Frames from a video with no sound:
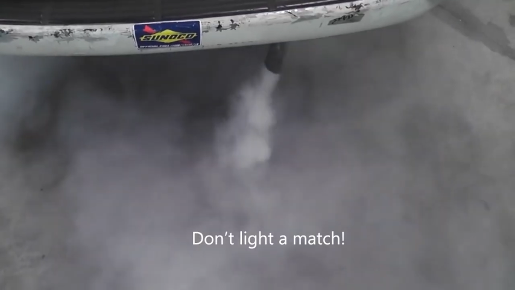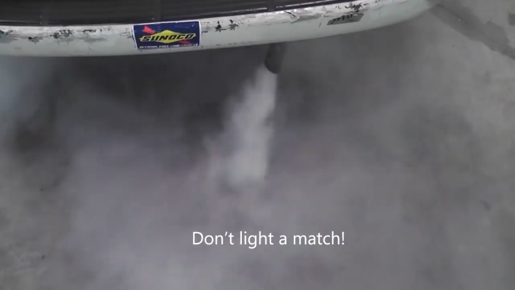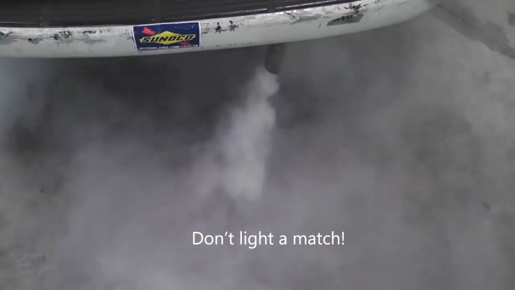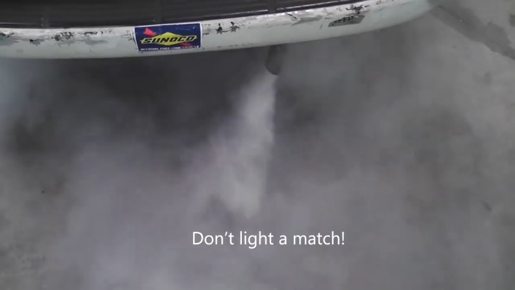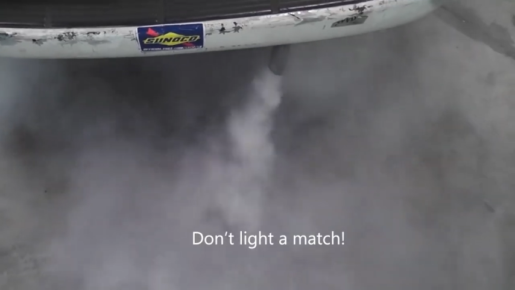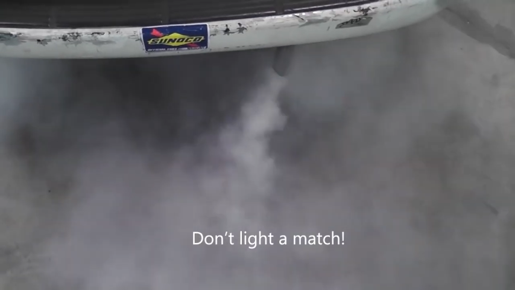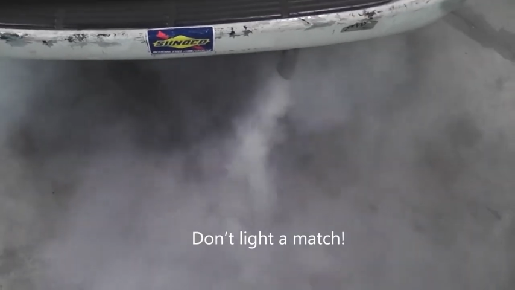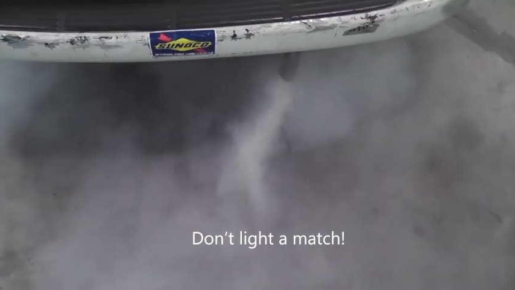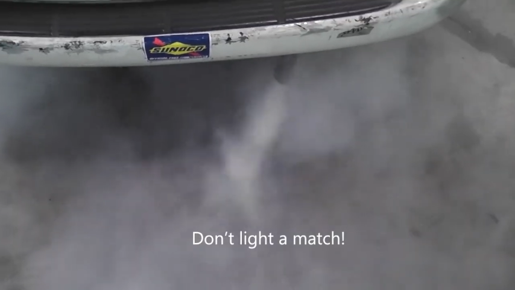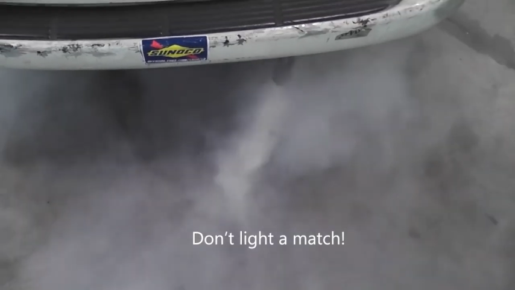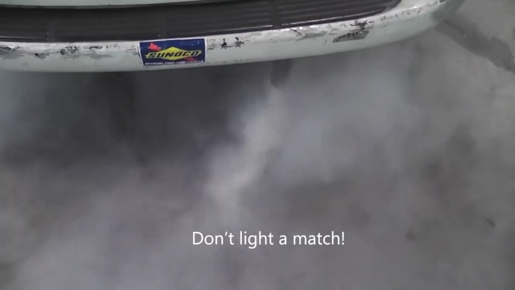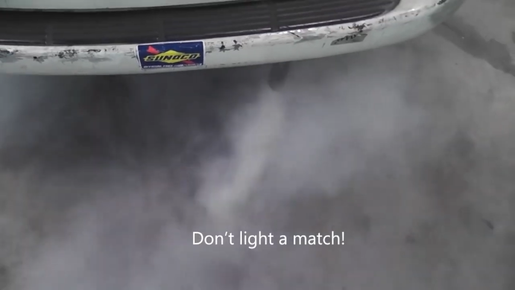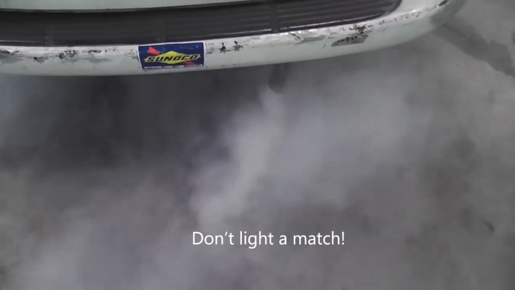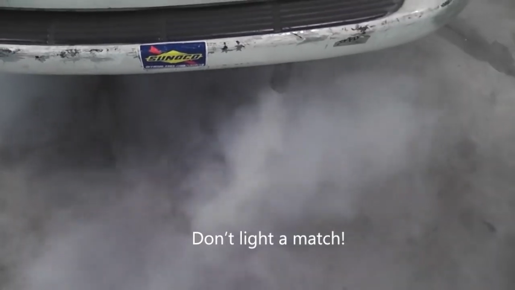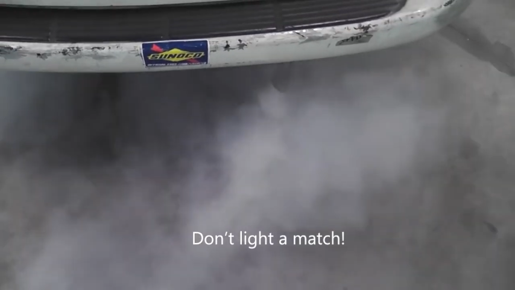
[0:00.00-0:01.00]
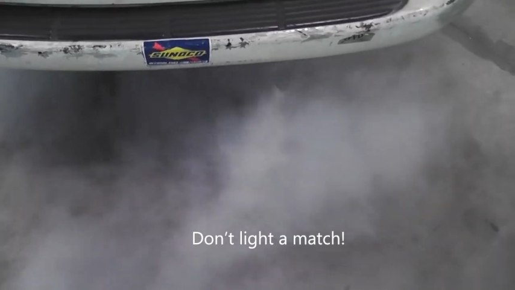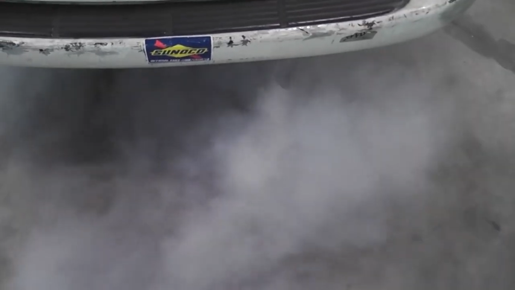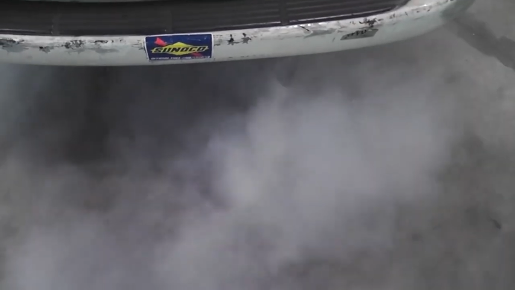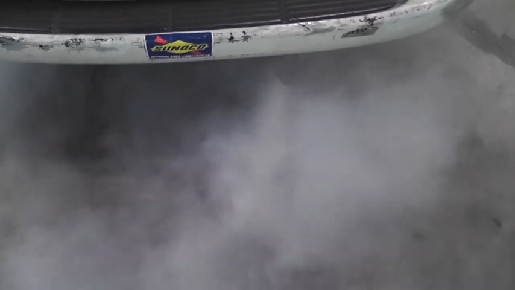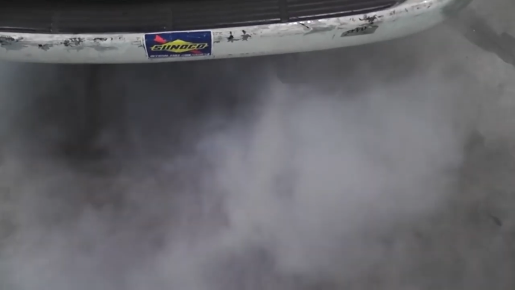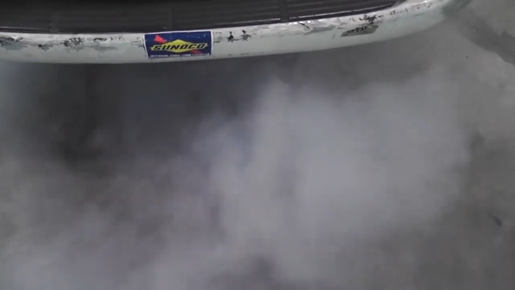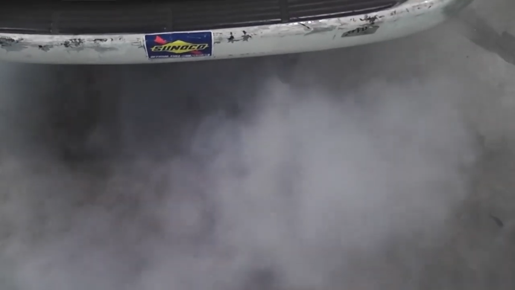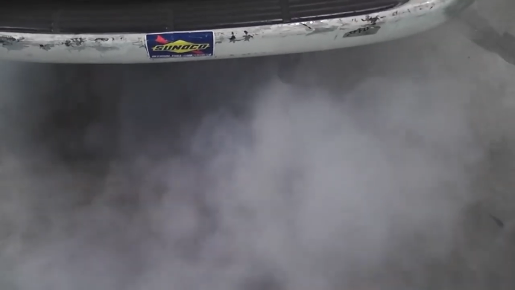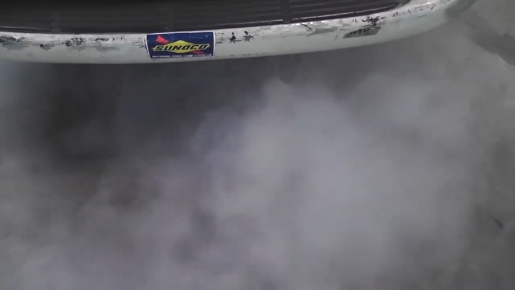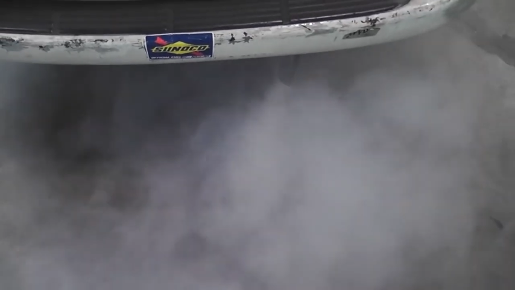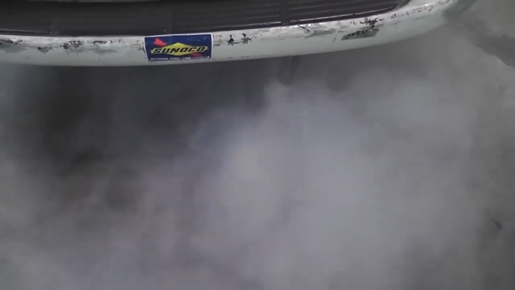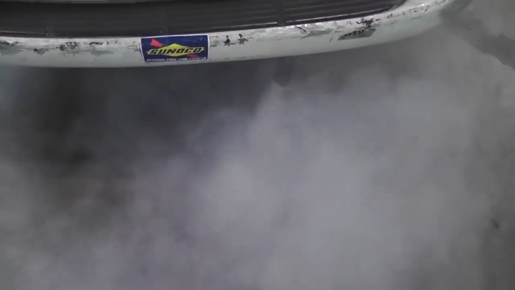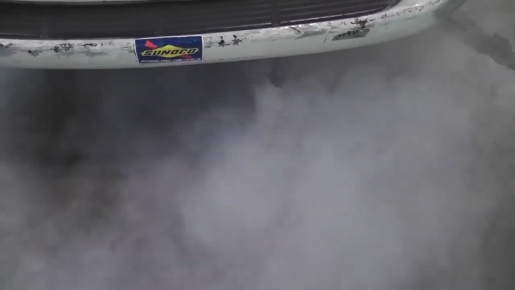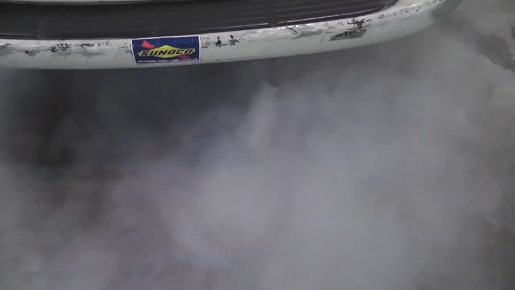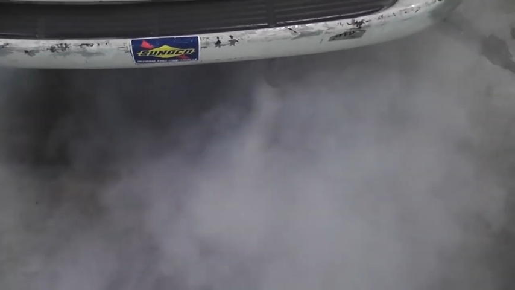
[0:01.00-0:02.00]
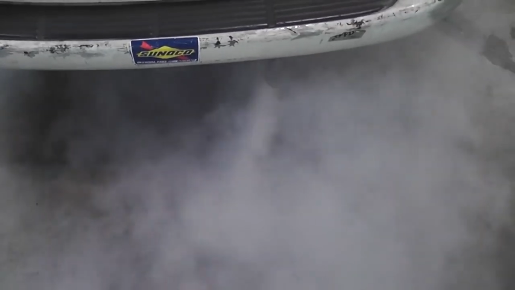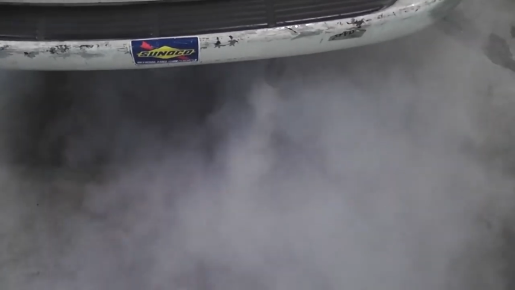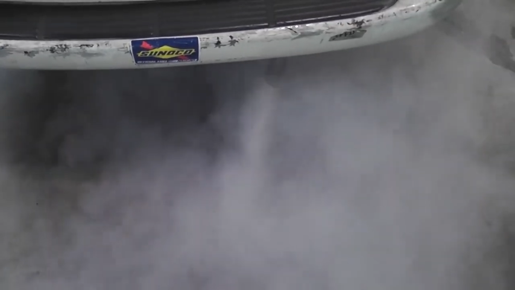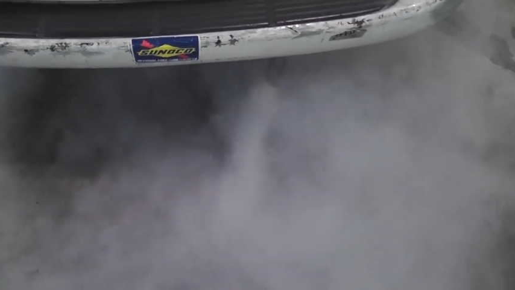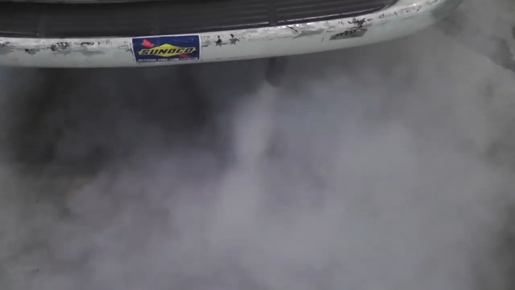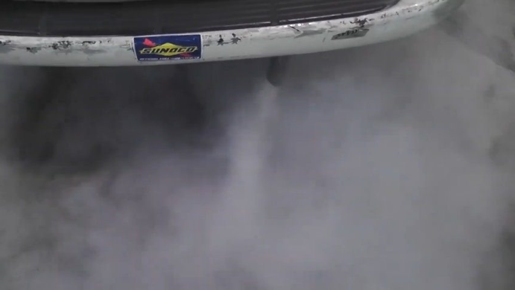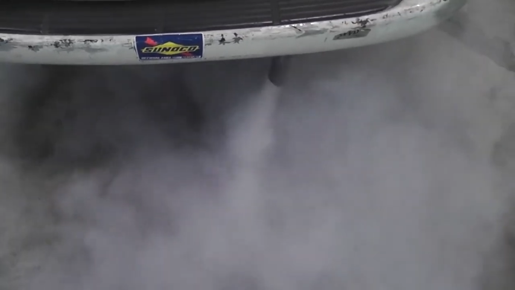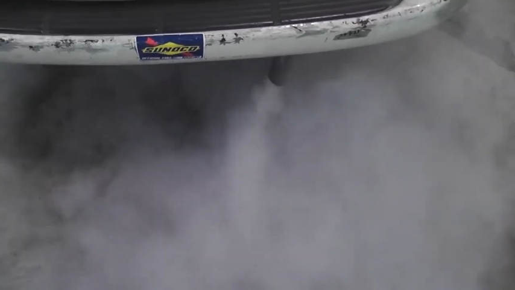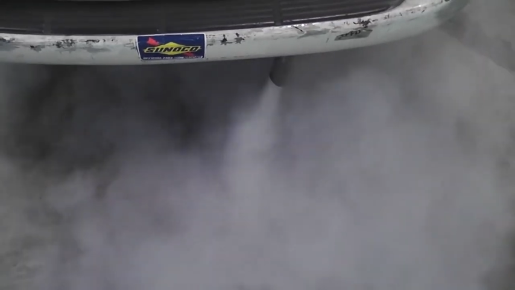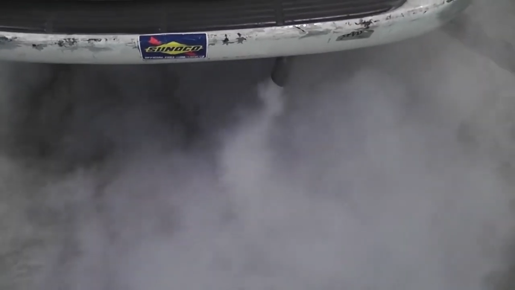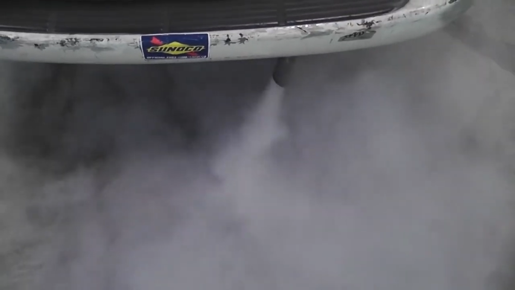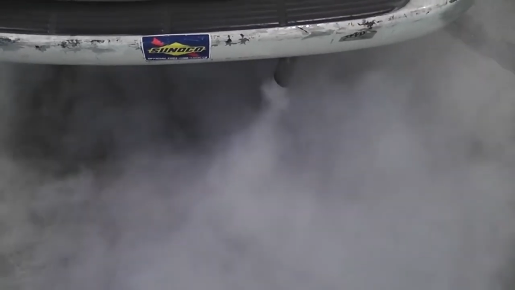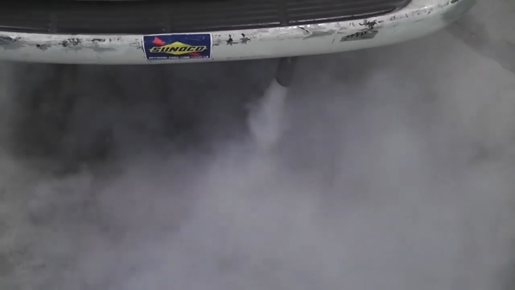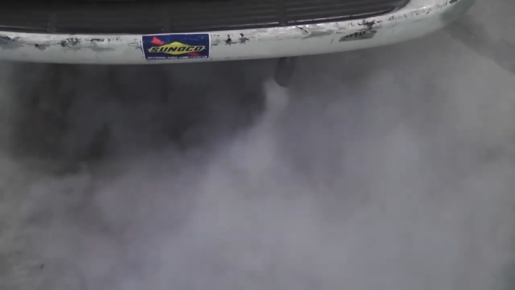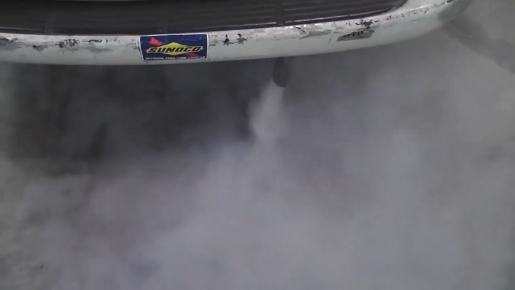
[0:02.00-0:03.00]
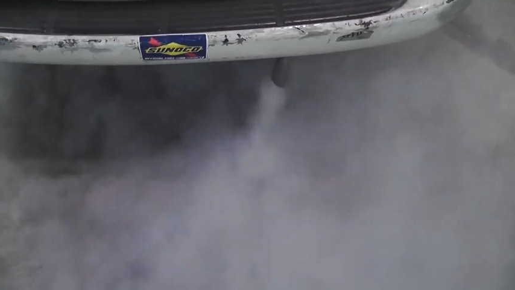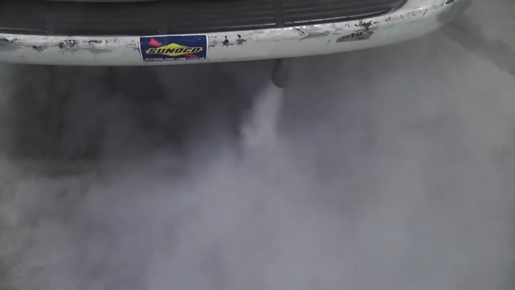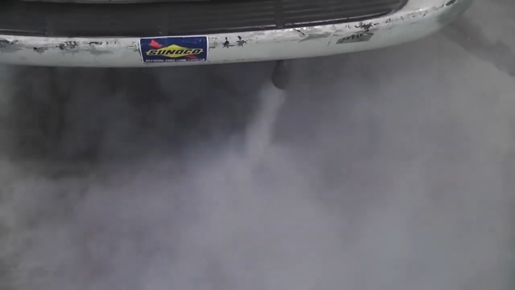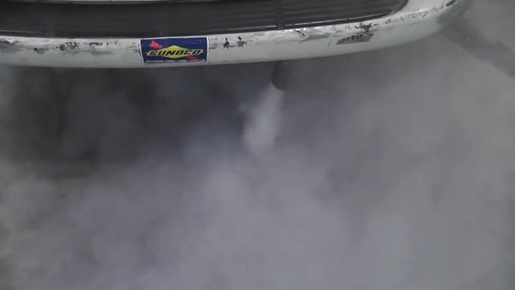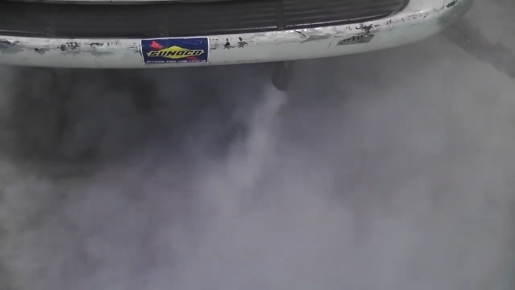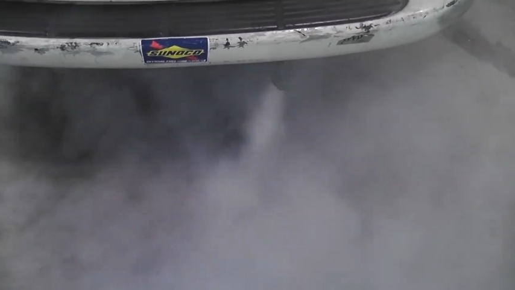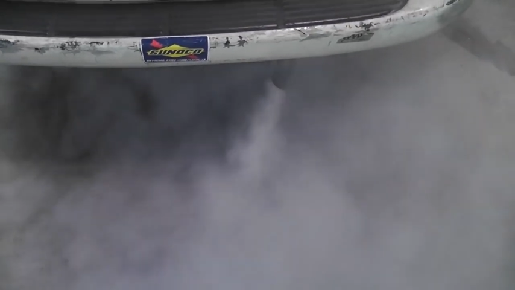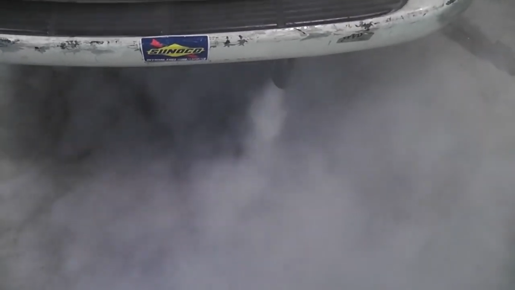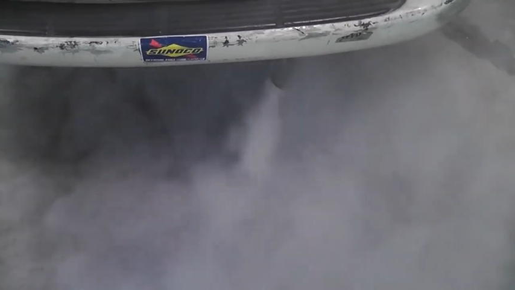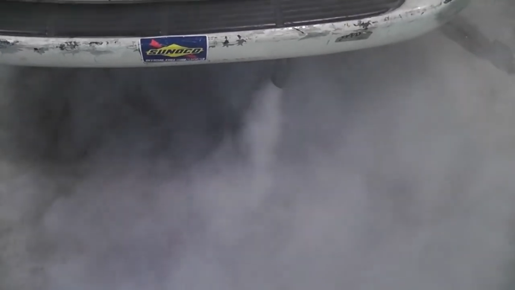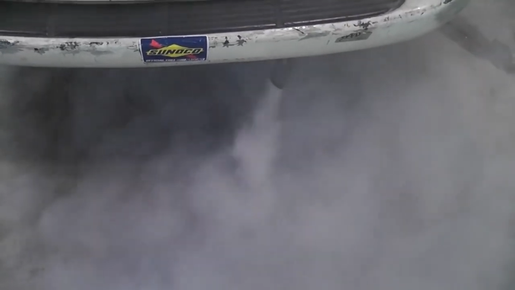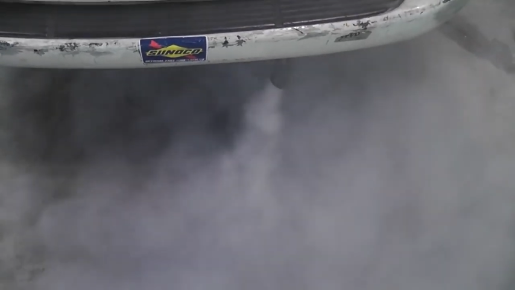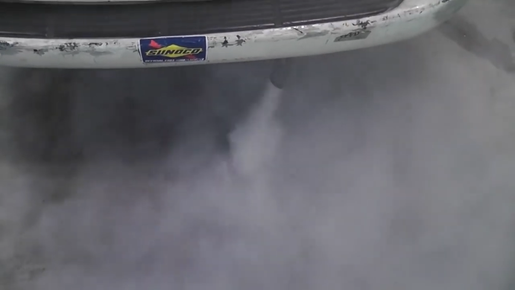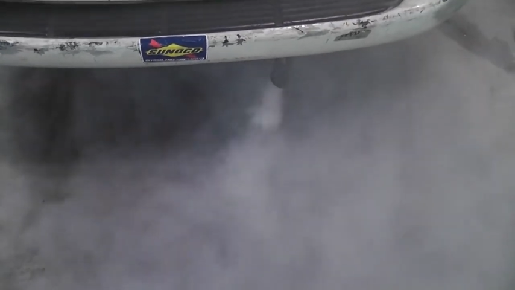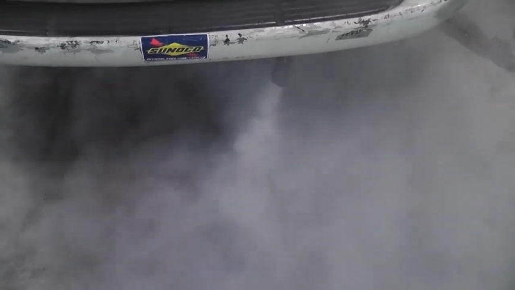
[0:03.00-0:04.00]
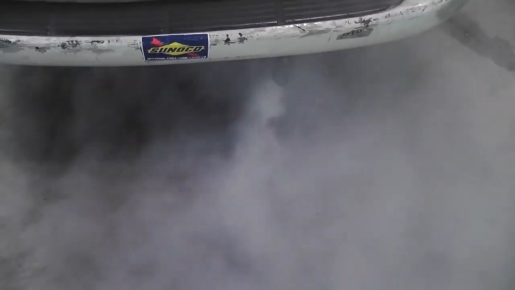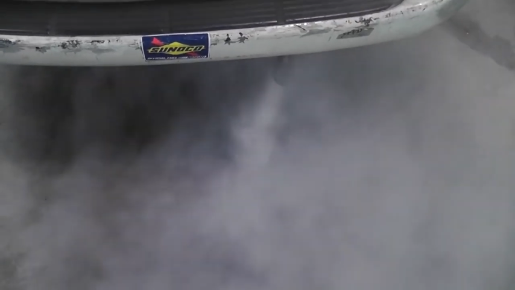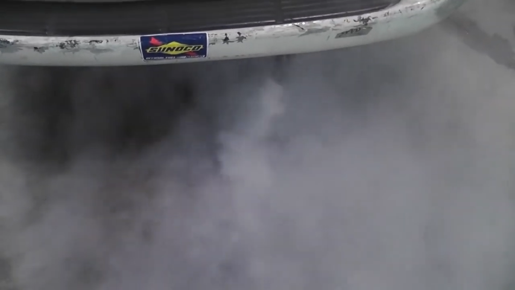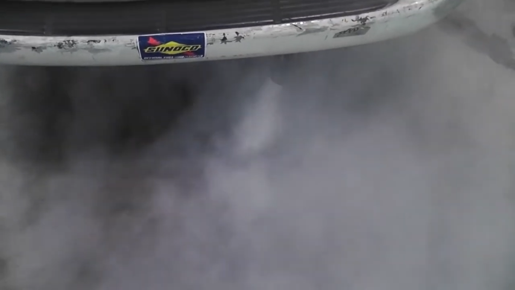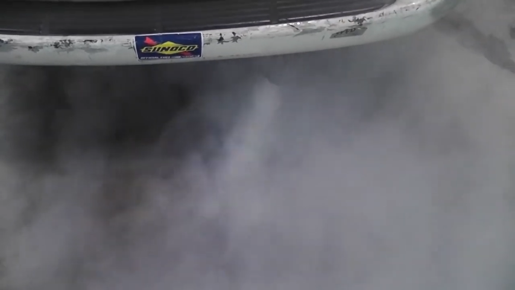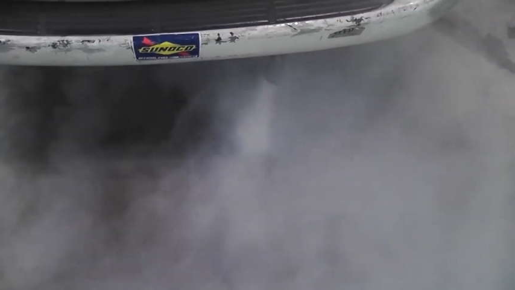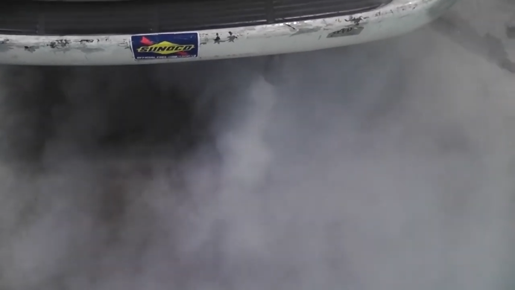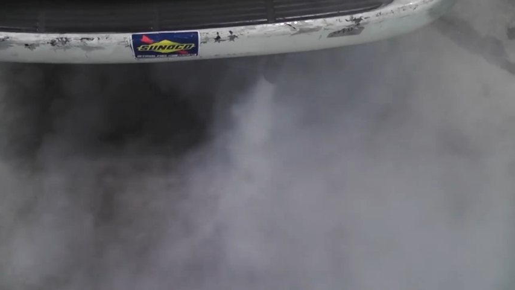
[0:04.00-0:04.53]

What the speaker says: Nobody's mouth can be seen.